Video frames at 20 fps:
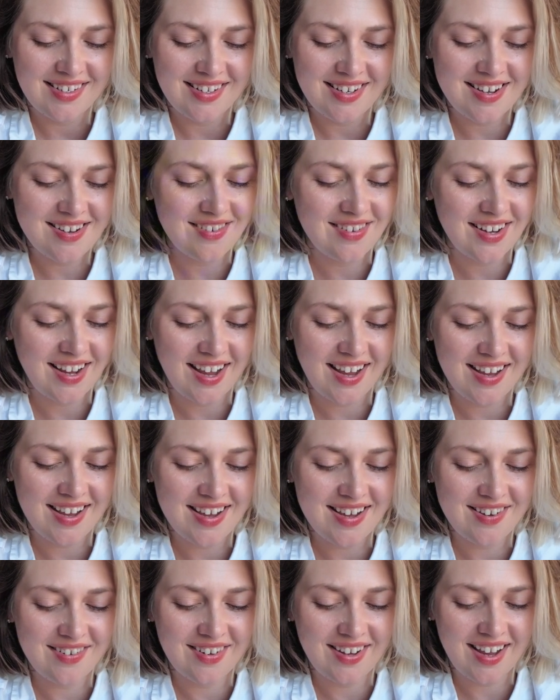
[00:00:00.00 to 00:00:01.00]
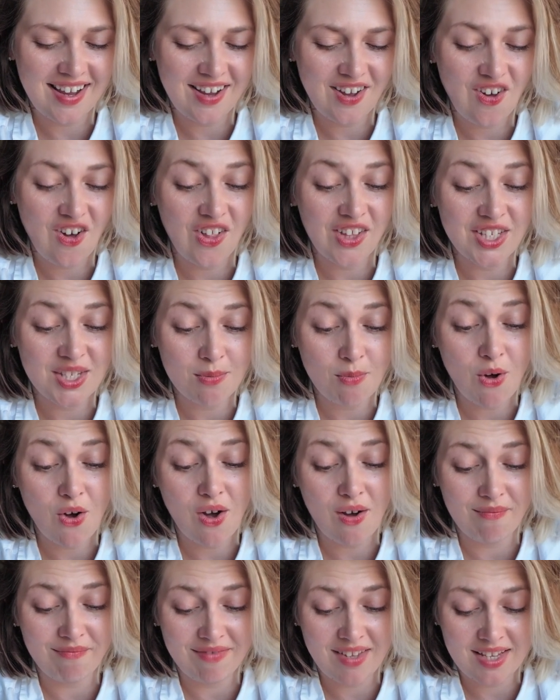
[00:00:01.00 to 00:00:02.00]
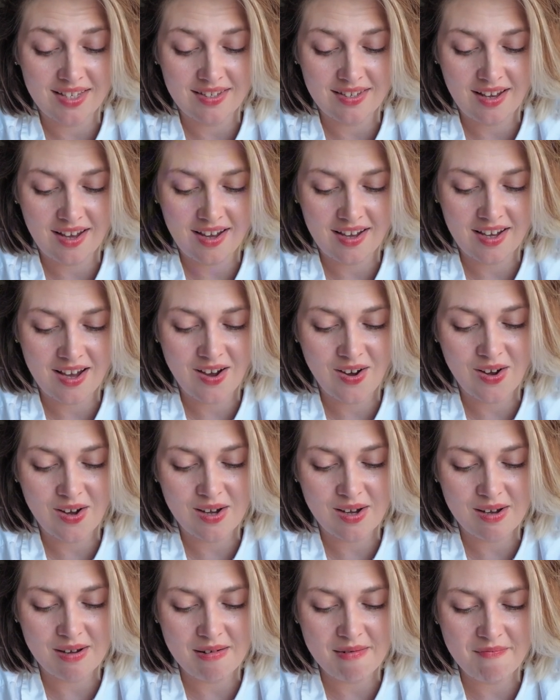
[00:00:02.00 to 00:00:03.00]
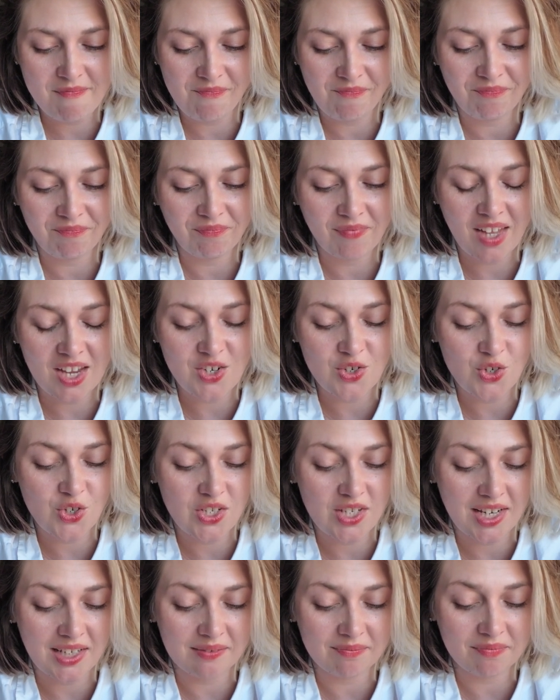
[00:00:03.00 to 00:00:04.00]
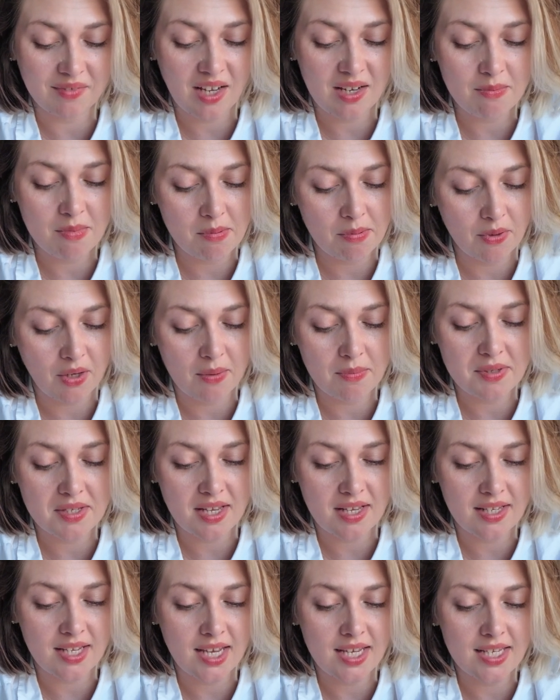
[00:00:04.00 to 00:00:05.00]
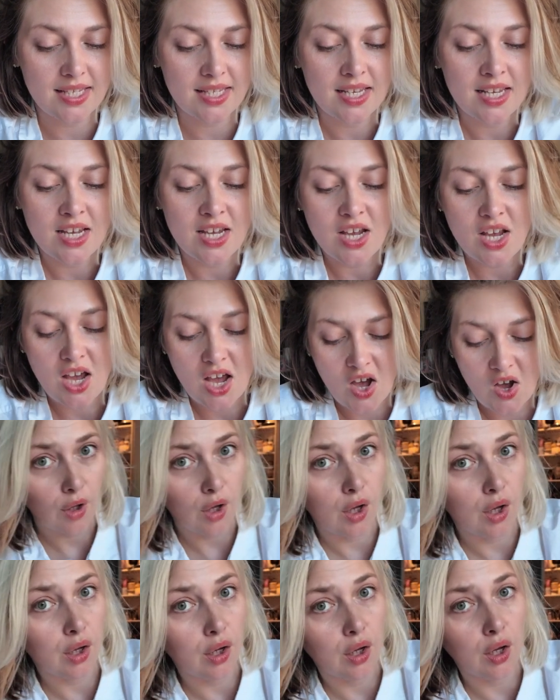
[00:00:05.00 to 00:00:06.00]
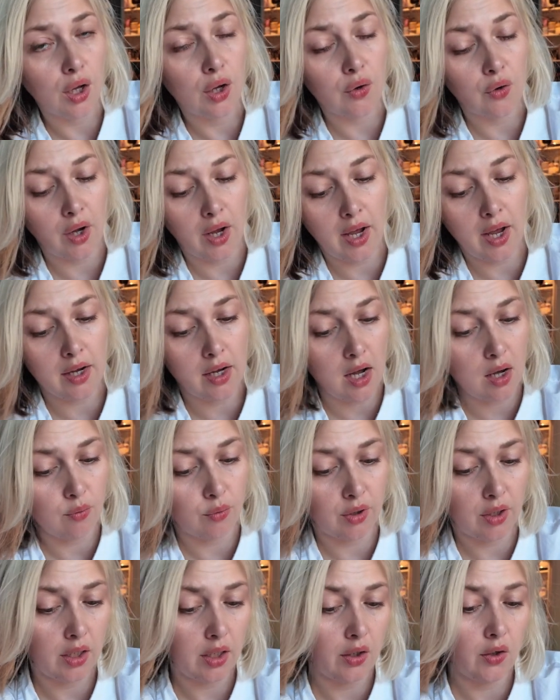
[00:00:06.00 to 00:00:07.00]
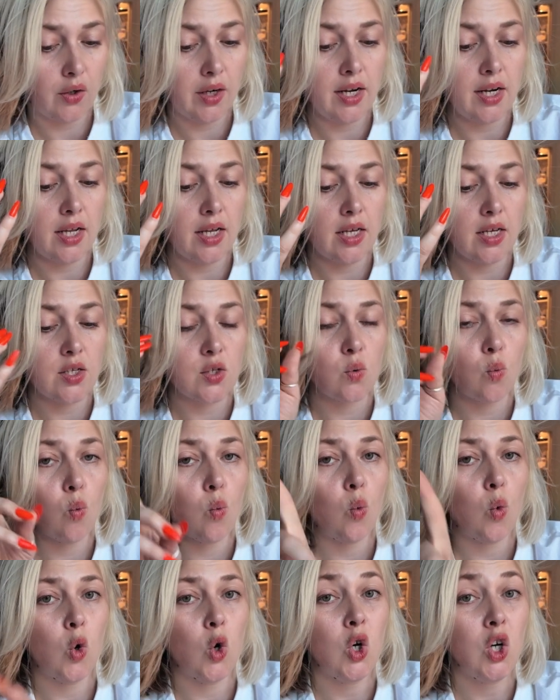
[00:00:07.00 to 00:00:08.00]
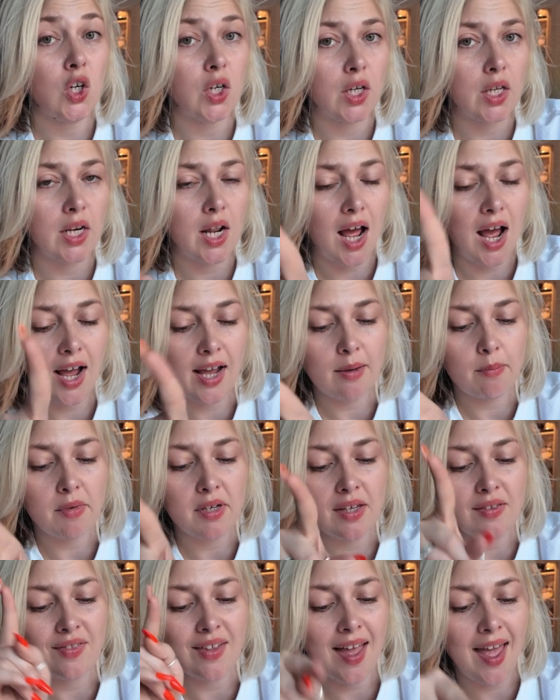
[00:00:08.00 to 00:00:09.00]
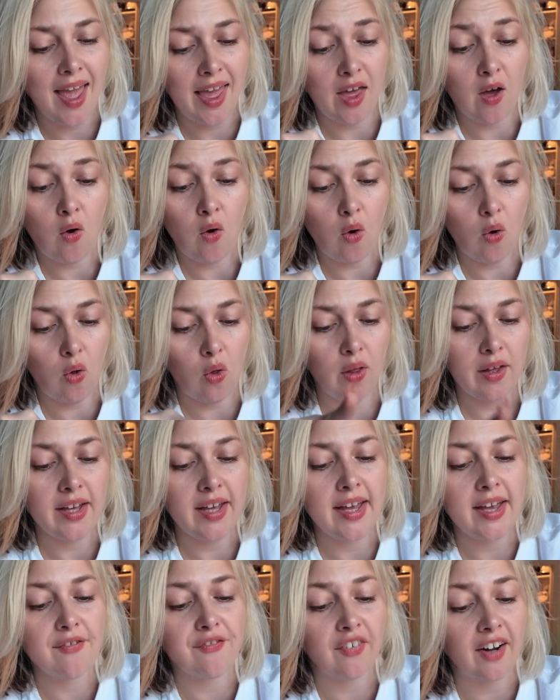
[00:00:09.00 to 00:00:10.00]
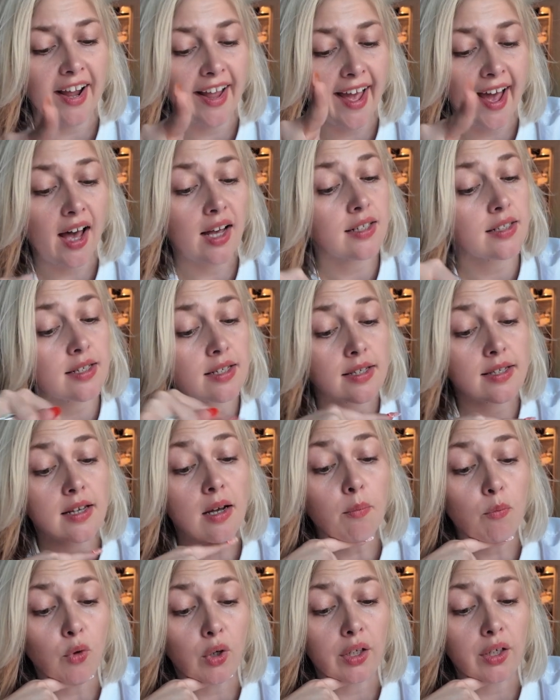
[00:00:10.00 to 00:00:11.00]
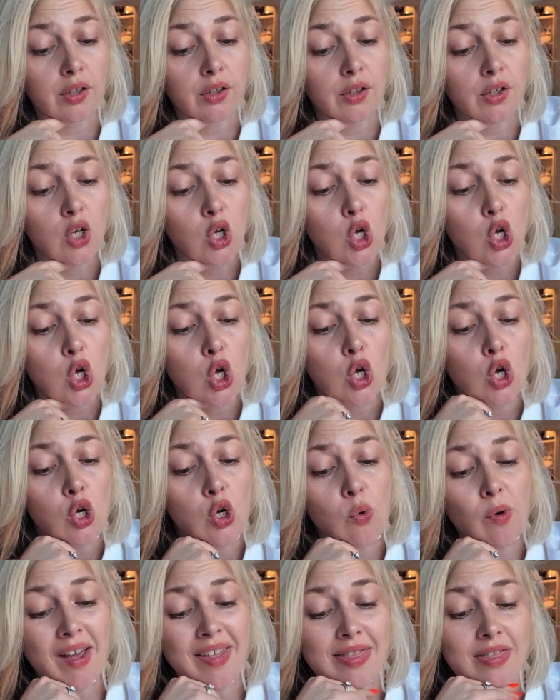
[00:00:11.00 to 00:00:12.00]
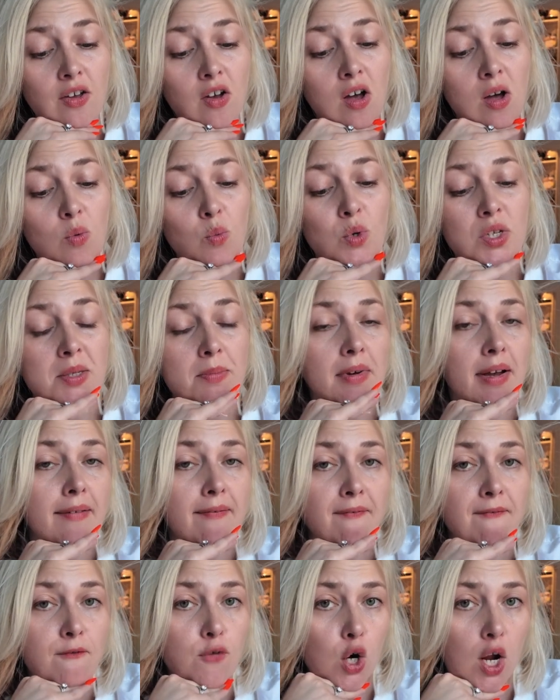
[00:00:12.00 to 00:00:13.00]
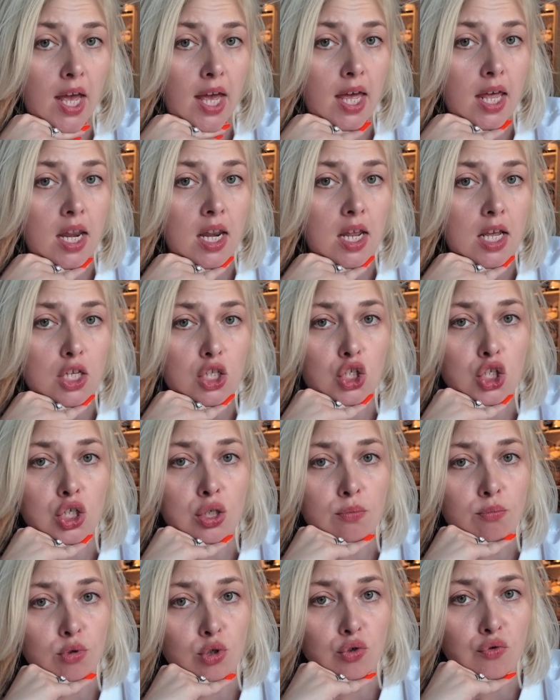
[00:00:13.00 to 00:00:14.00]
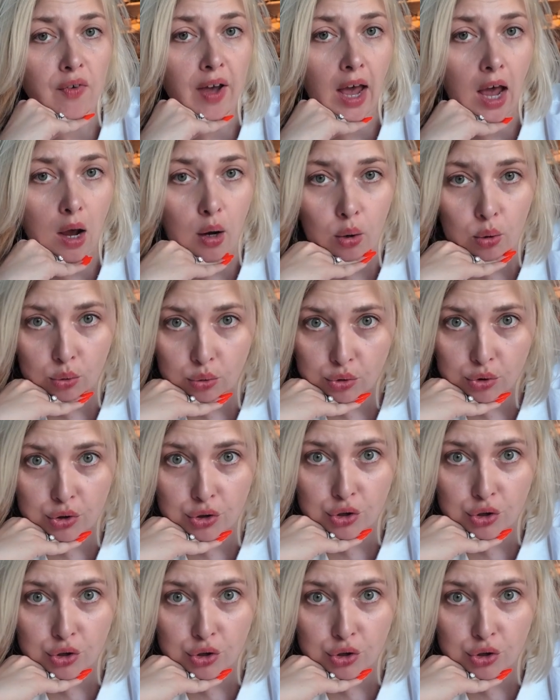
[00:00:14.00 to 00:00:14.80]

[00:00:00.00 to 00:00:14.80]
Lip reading: Okay. Call his mom, they say. Interesting. I'd be pretty upset, yes. Okay, I got one here. It is, would I be the a-hole if I asked someone who I thought was my friend to move out?